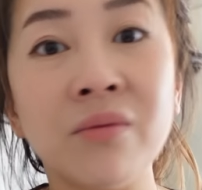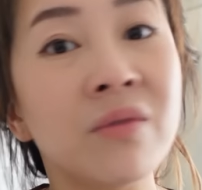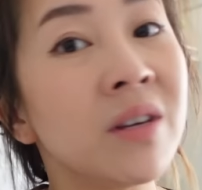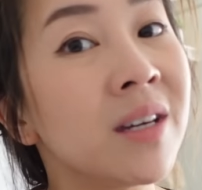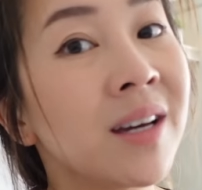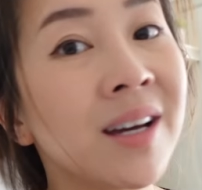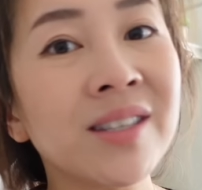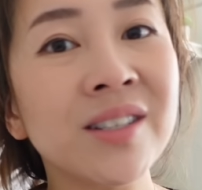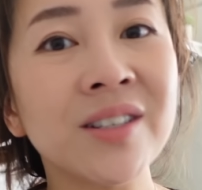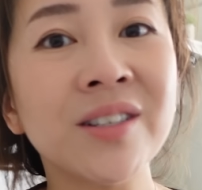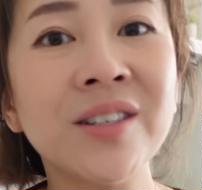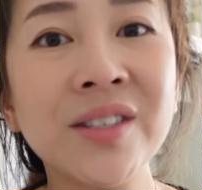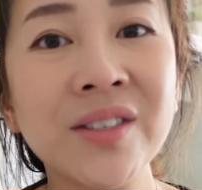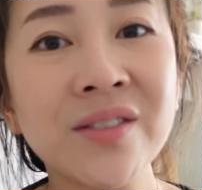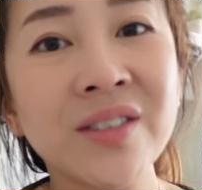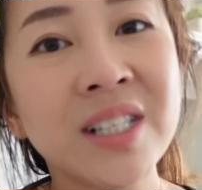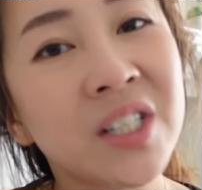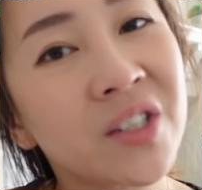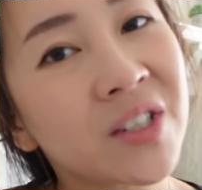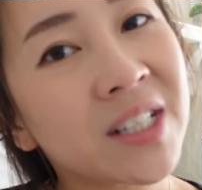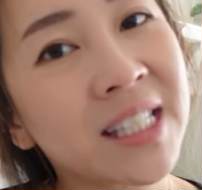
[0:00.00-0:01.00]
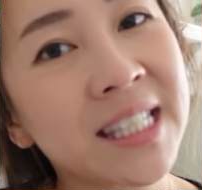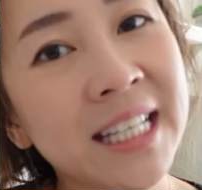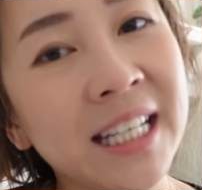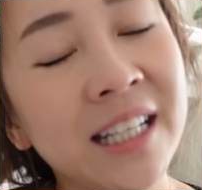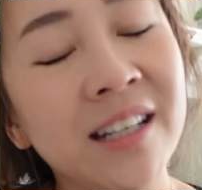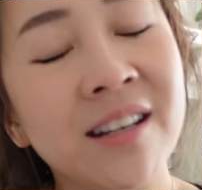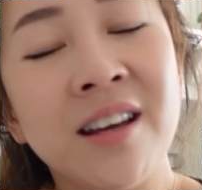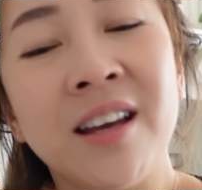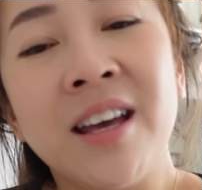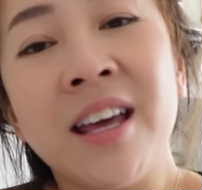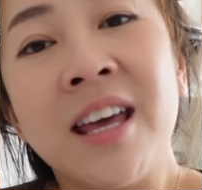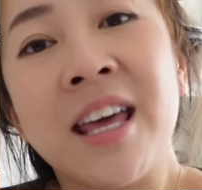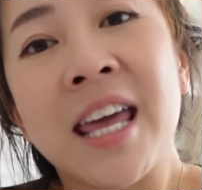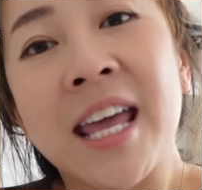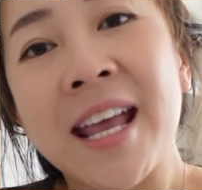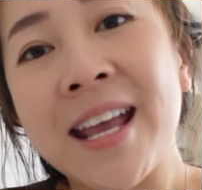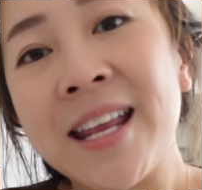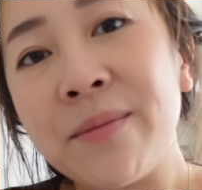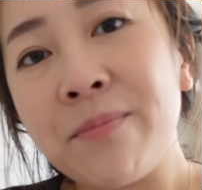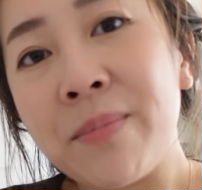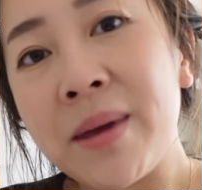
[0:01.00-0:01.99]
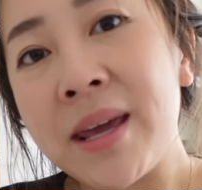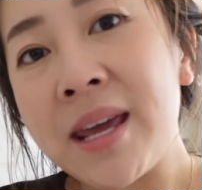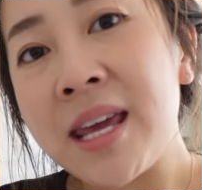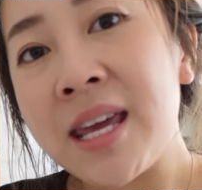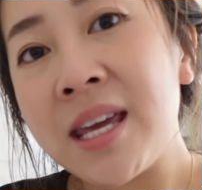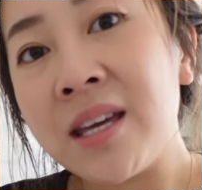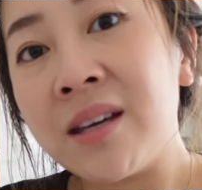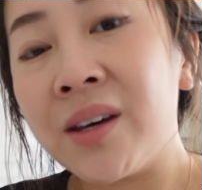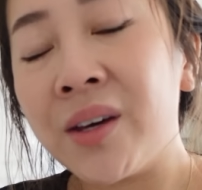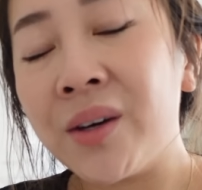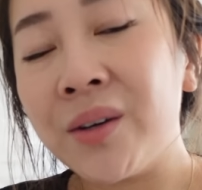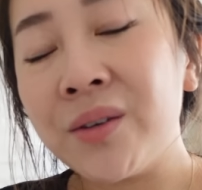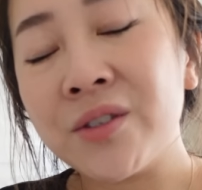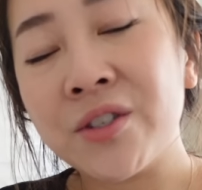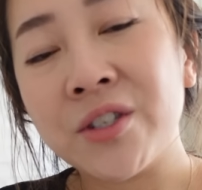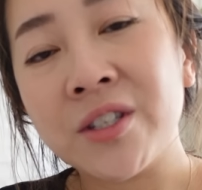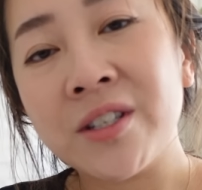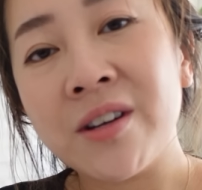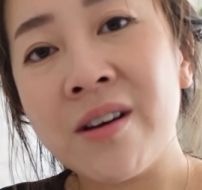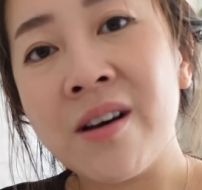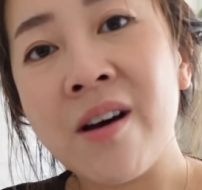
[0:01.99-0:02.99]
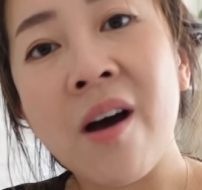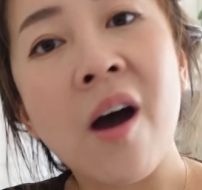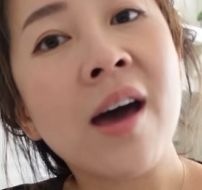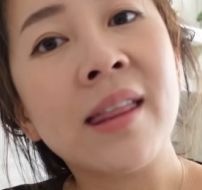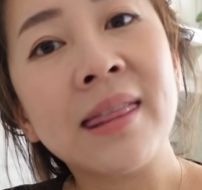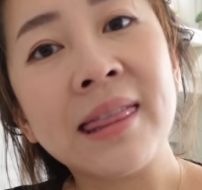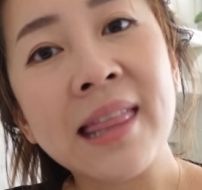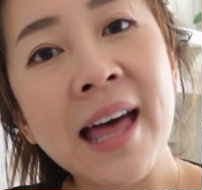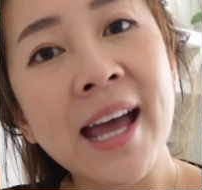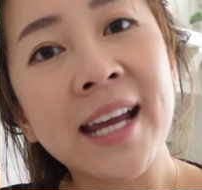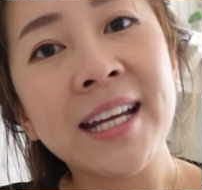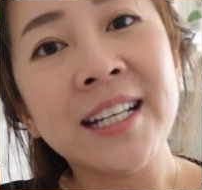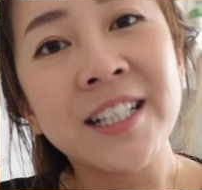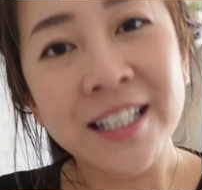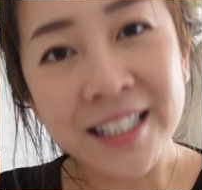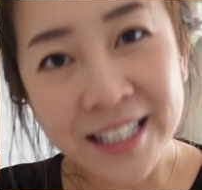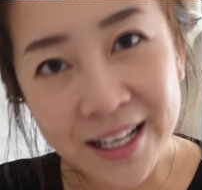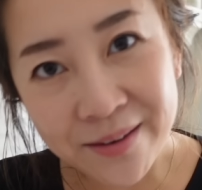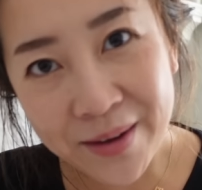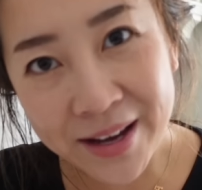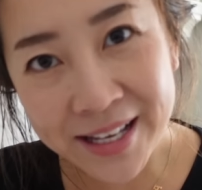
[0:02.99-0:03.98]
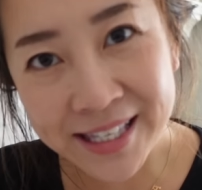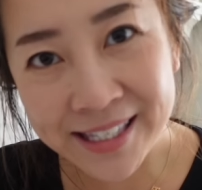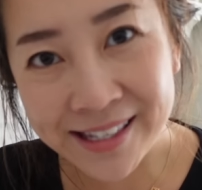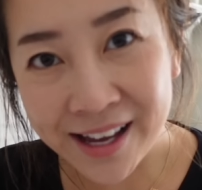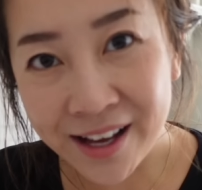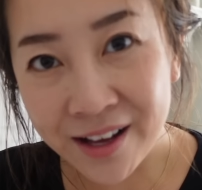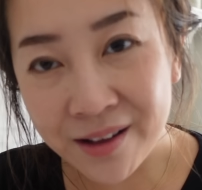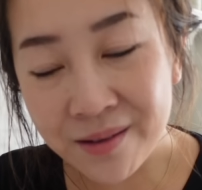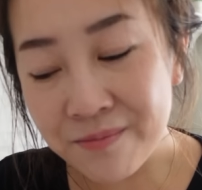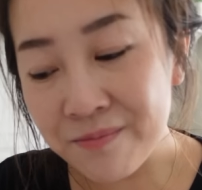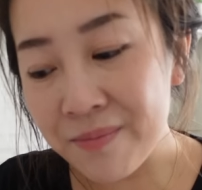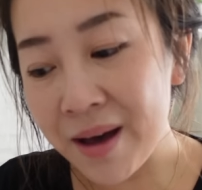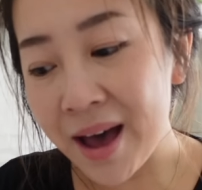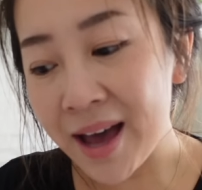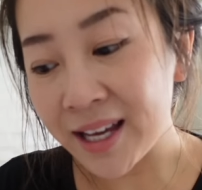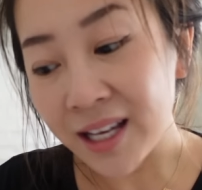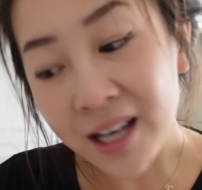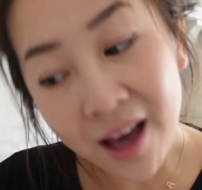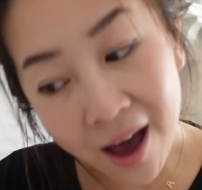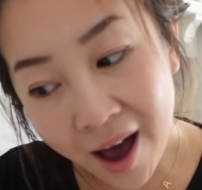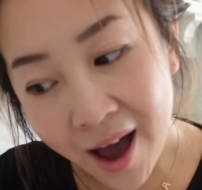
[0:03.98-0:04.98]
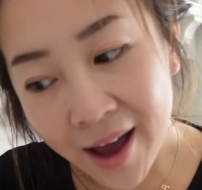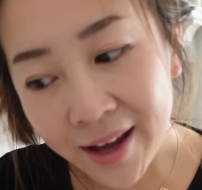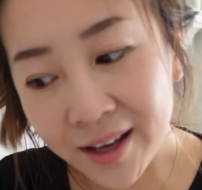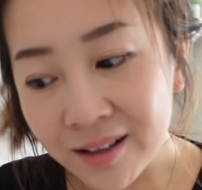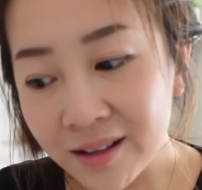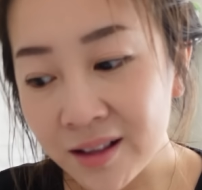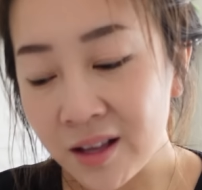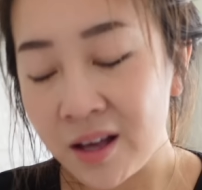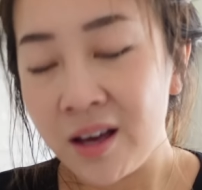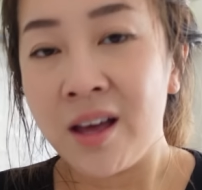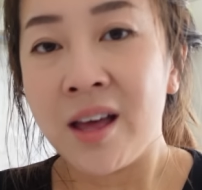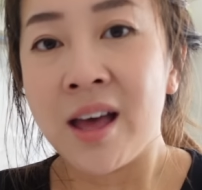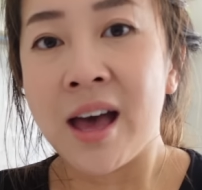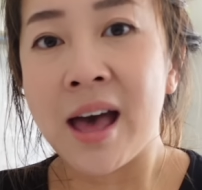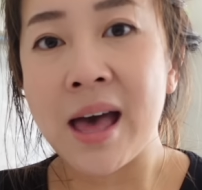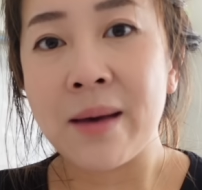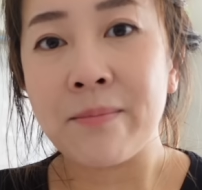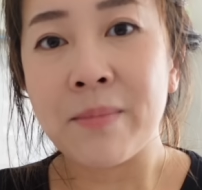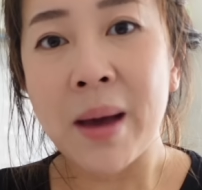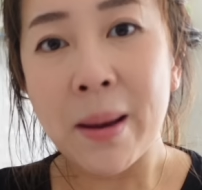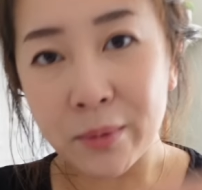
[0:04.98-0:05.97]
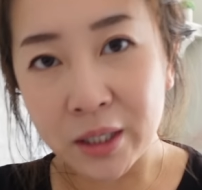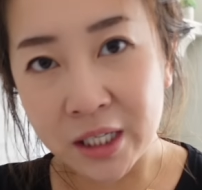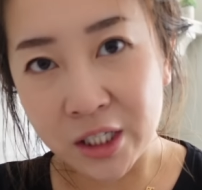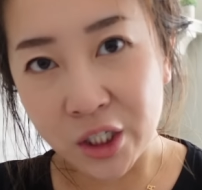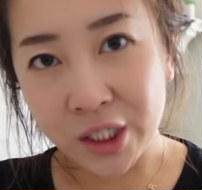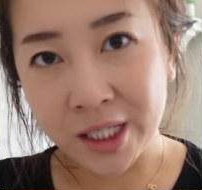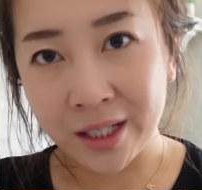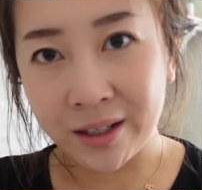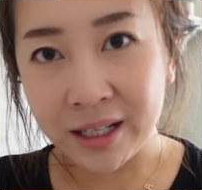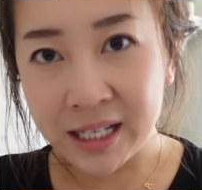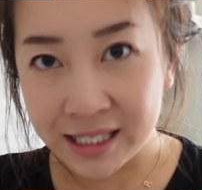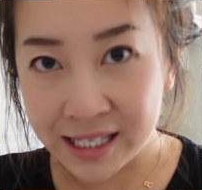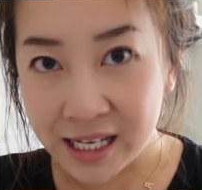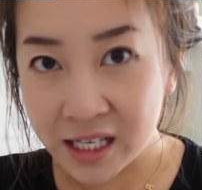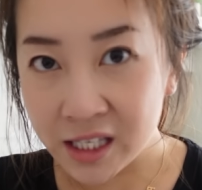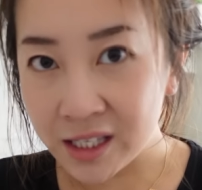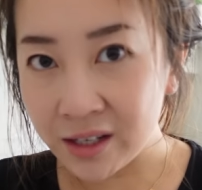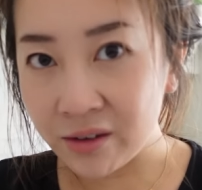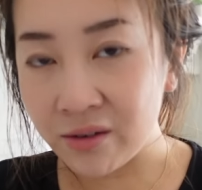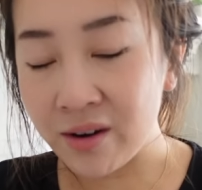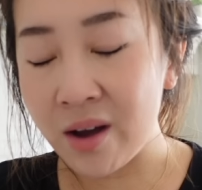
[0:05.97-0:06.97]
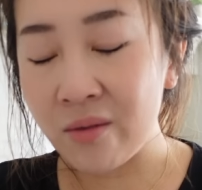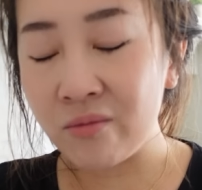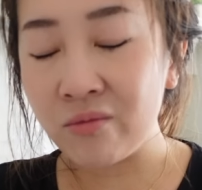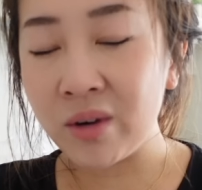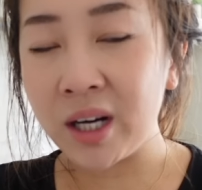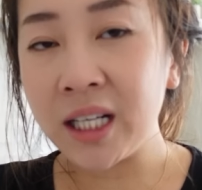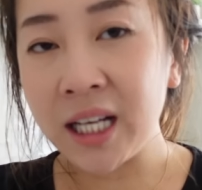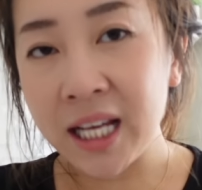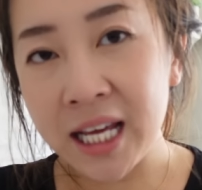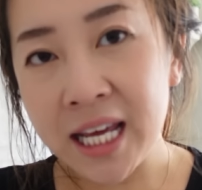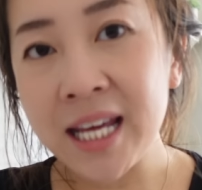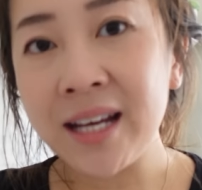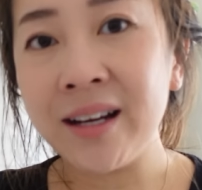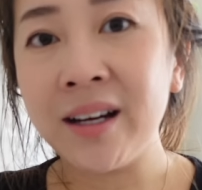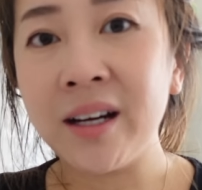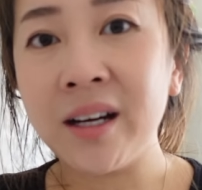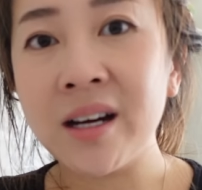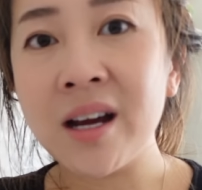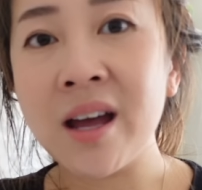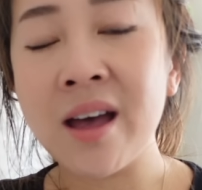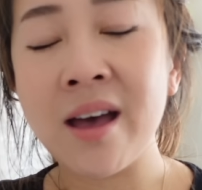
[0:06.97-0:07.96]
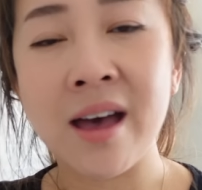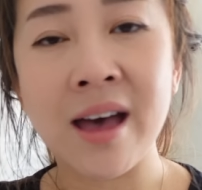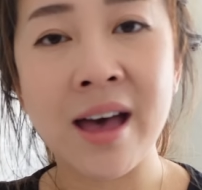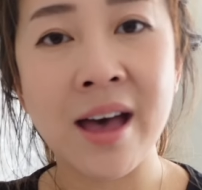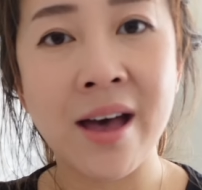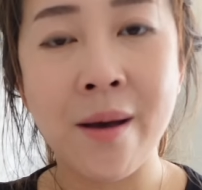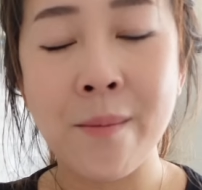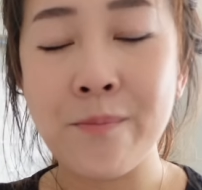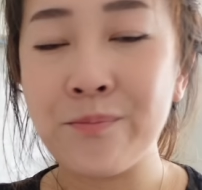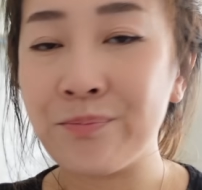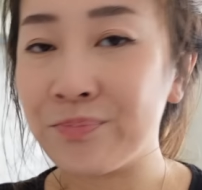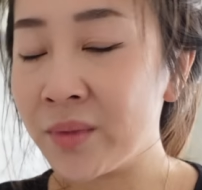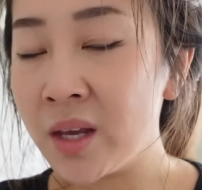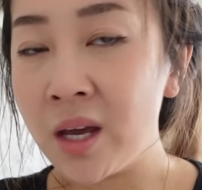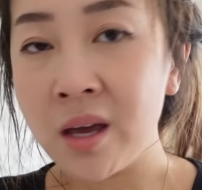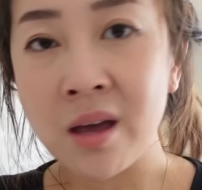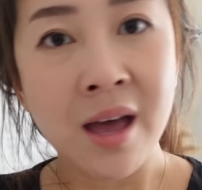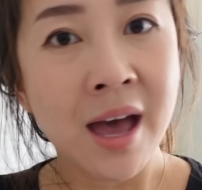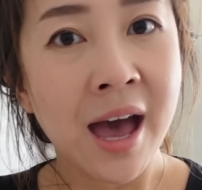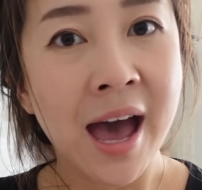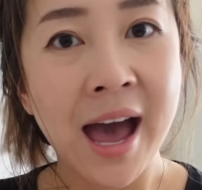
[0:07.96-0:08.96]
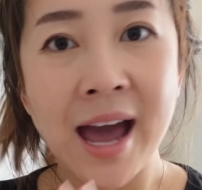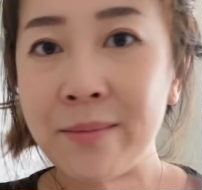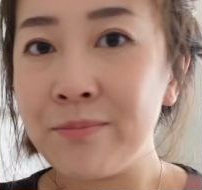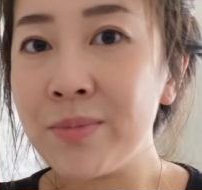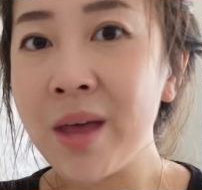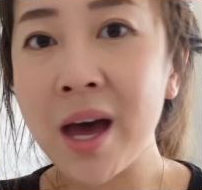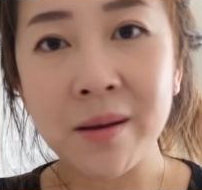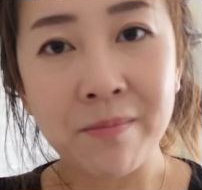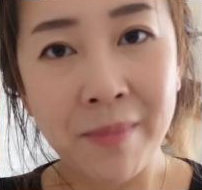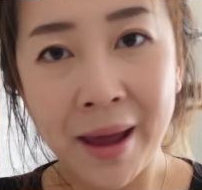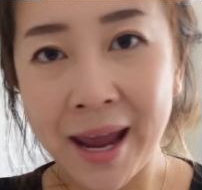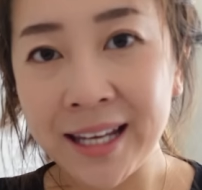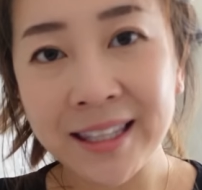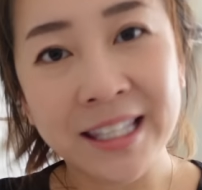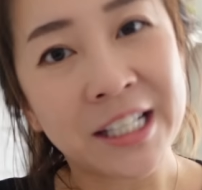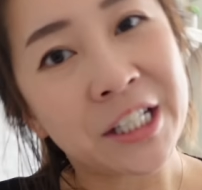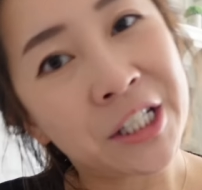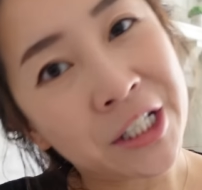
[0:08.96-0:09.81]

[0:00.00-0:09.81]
if you guys are also interested in being coached online, just like myself, by Kyle, um, I'm gonna share his Instagram right here. Um, I'm not paid to